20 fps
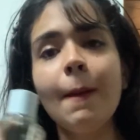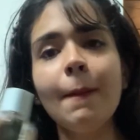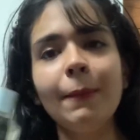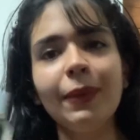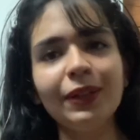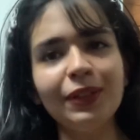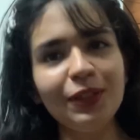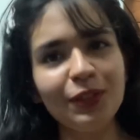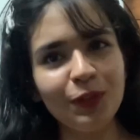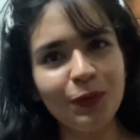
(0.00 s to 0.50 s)

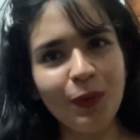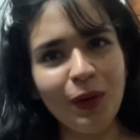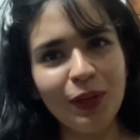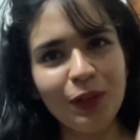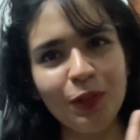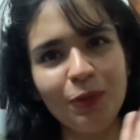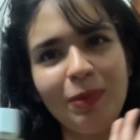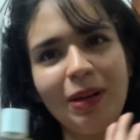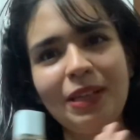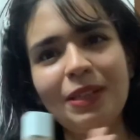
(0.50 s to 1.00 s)
But this one,
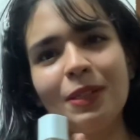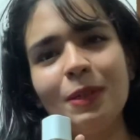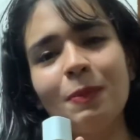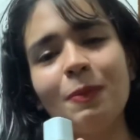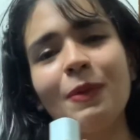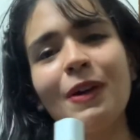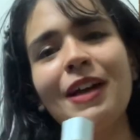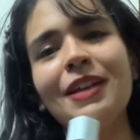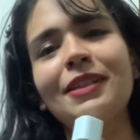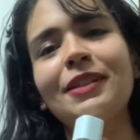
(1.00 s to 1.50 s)
to my
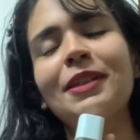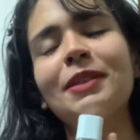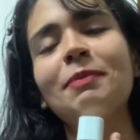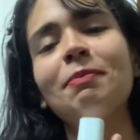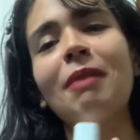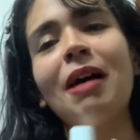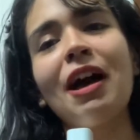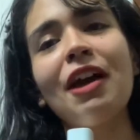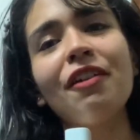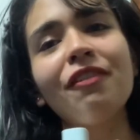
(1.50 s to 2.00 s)
surprise, is
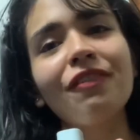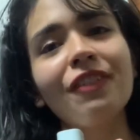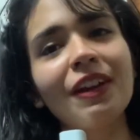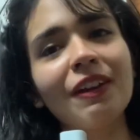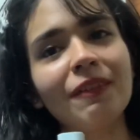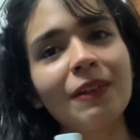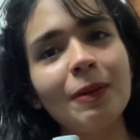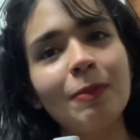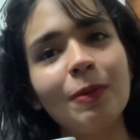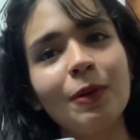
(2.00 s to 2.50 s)
my
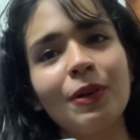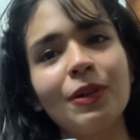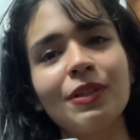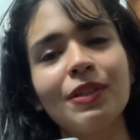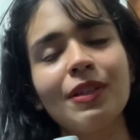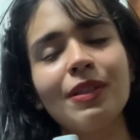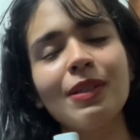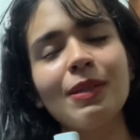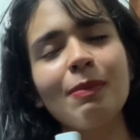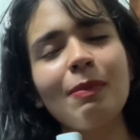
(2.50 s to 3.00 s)
favorite because
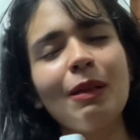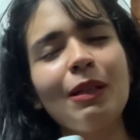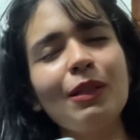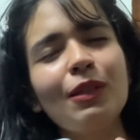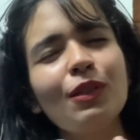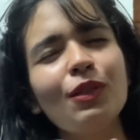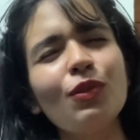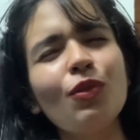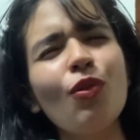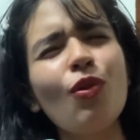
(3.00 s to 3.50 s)
it
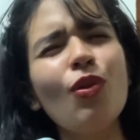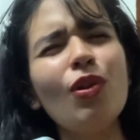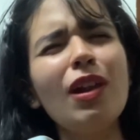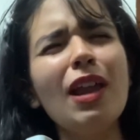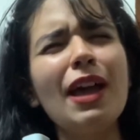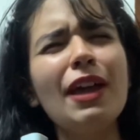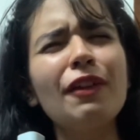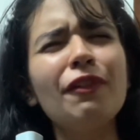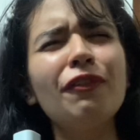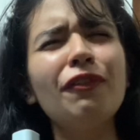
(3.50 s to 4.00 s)
smells so
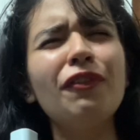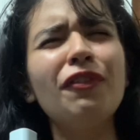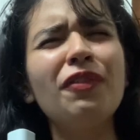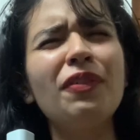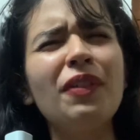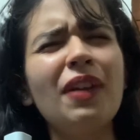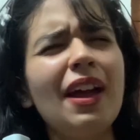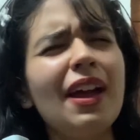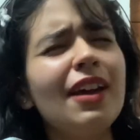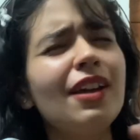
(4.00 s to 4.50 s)
like
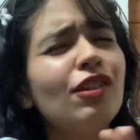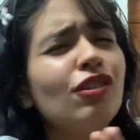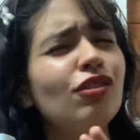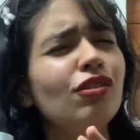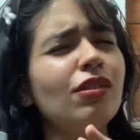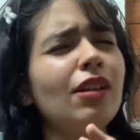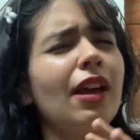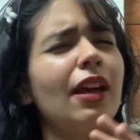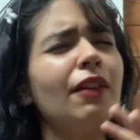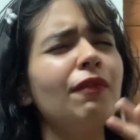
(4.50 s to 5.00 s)

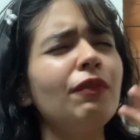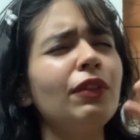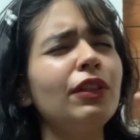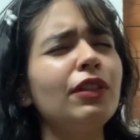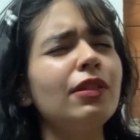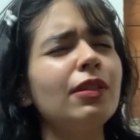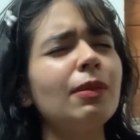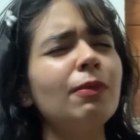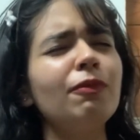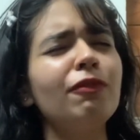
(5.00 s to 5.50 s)
fresh and
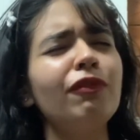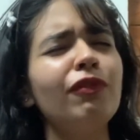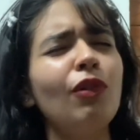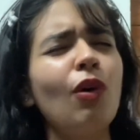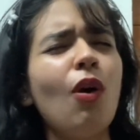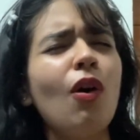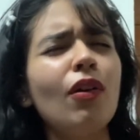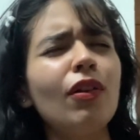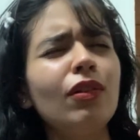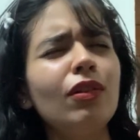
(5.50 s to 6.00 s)
with some
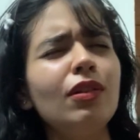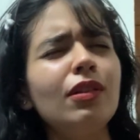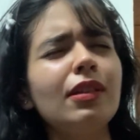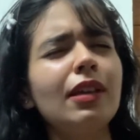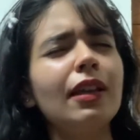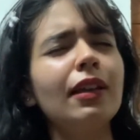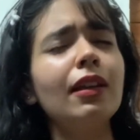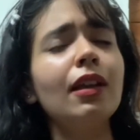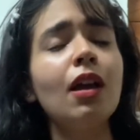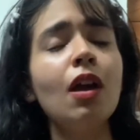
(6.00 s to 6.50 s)
florals,
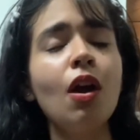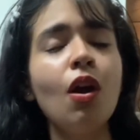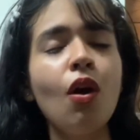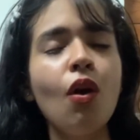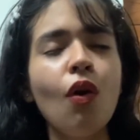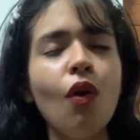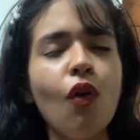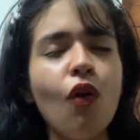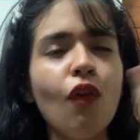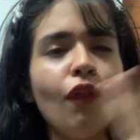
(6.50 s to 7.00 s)
and
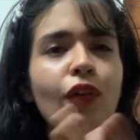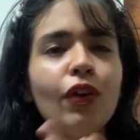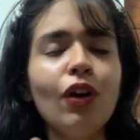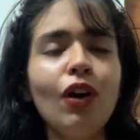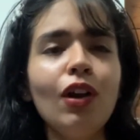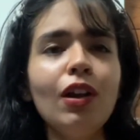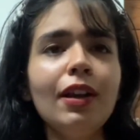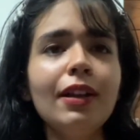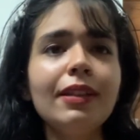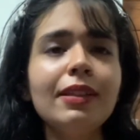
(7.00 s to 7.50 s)

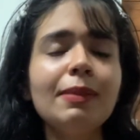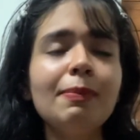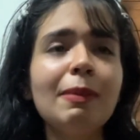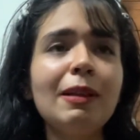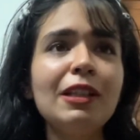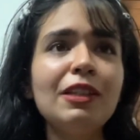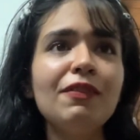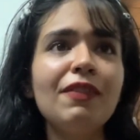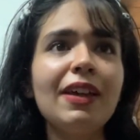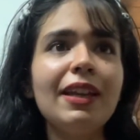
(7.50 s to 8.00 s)
overall it
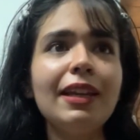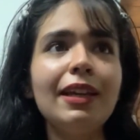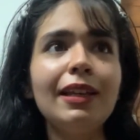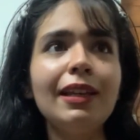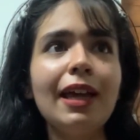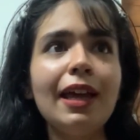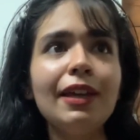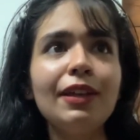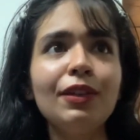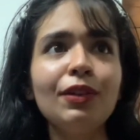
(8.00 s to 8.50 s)
smells very
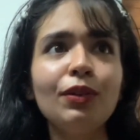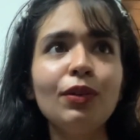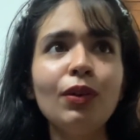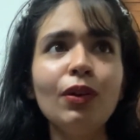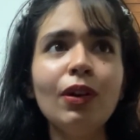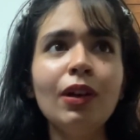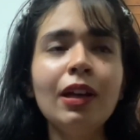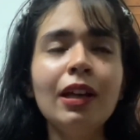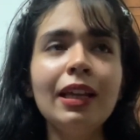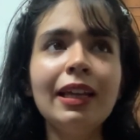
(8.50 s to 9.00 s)
like, you
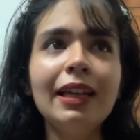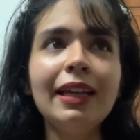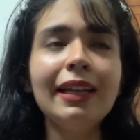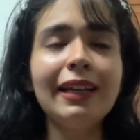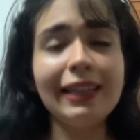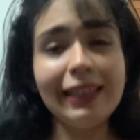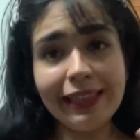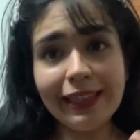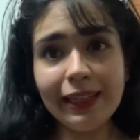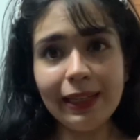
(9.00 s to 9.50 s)
know,
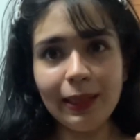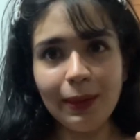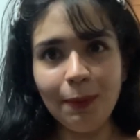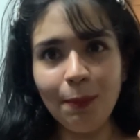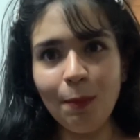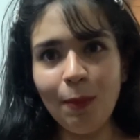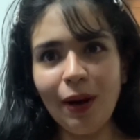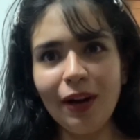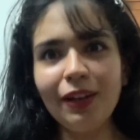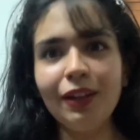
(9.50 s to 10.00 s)

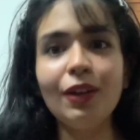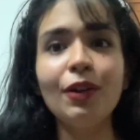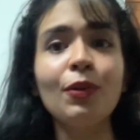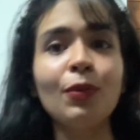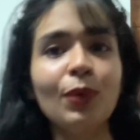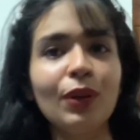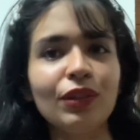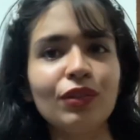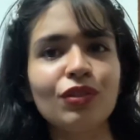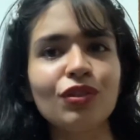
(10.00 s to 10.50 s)
clean but
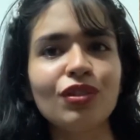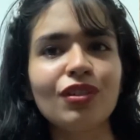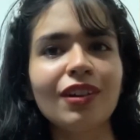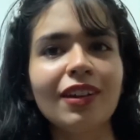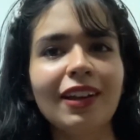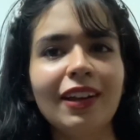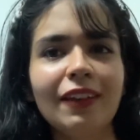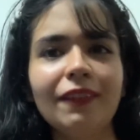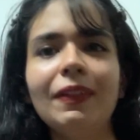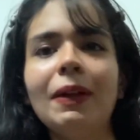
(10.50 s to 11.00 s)
rich,
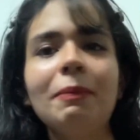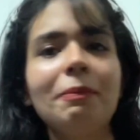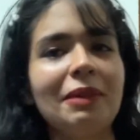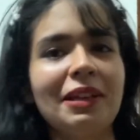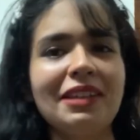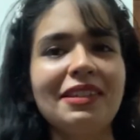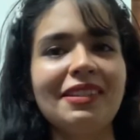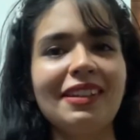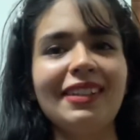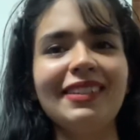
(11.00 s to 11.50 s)
if that
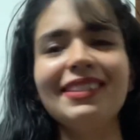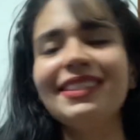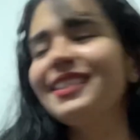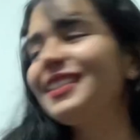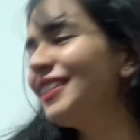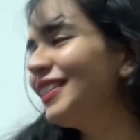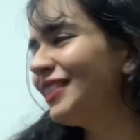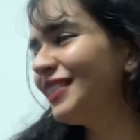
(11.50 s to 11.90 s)
makes sense.